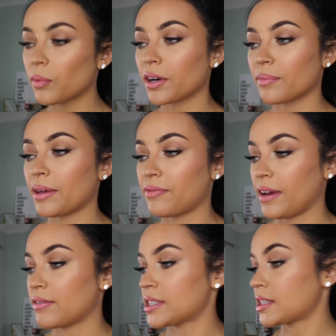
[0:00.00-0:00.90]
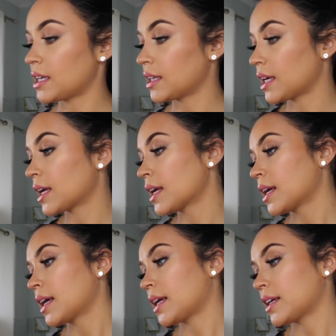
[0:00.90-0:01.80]
one of my favorites lately.
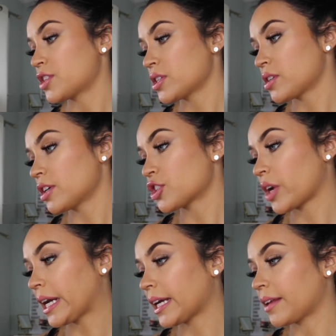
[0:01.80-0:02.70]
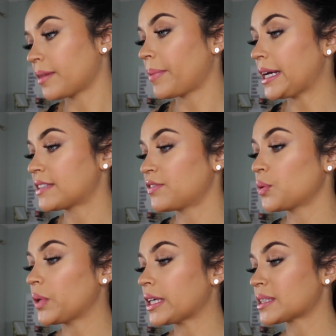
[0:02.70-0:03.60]
And I just started trying it in the past
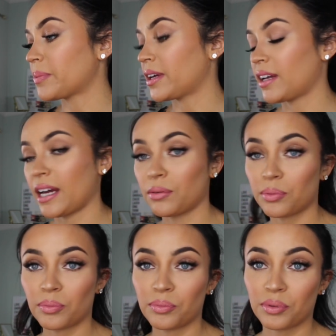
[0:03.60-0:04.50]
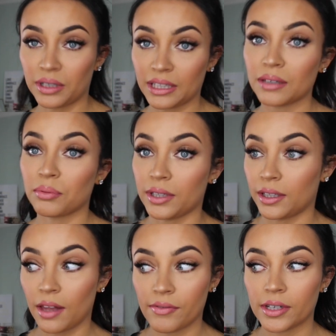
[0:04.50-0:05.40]
few weeks, but I really, really
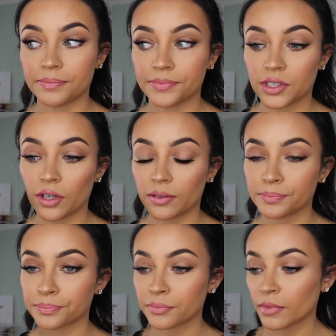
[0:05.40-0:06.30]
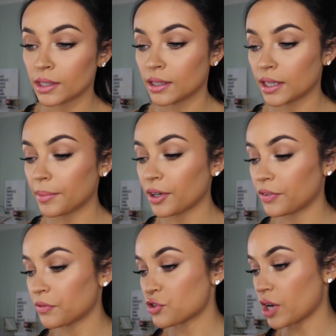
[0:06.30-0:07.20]
love it. So let me know if
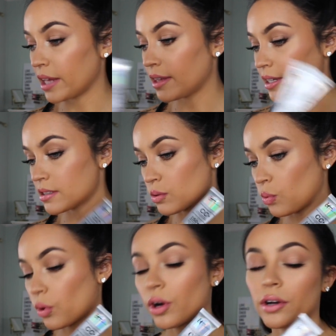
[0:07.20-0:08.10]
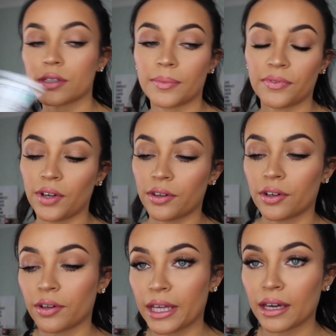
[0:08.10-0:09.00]
you've tried this or some of your
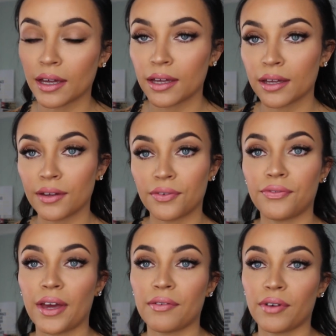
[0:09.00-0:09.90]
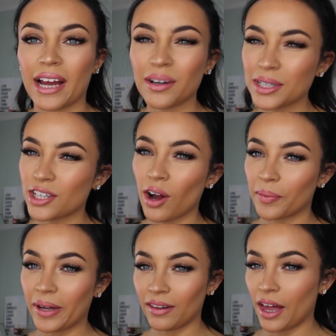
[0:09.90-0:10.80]
other like favorite. I know I talk
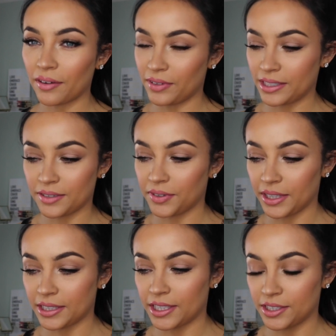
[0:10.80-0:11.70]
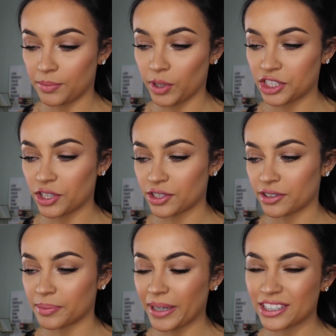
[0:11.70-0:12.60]
about a lot of like different like tinted
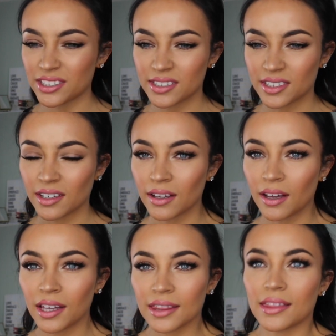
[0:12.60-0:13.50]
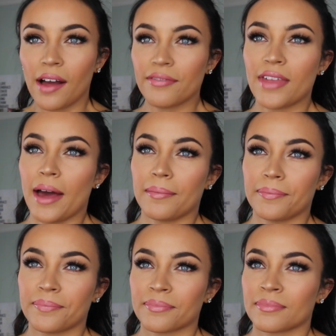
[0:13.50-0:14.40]
moisturizers, but I just love
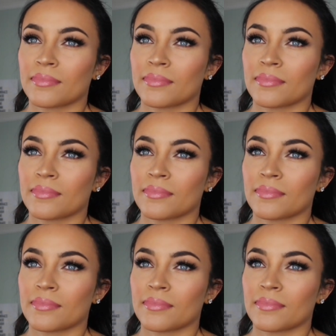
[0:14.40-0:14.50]
them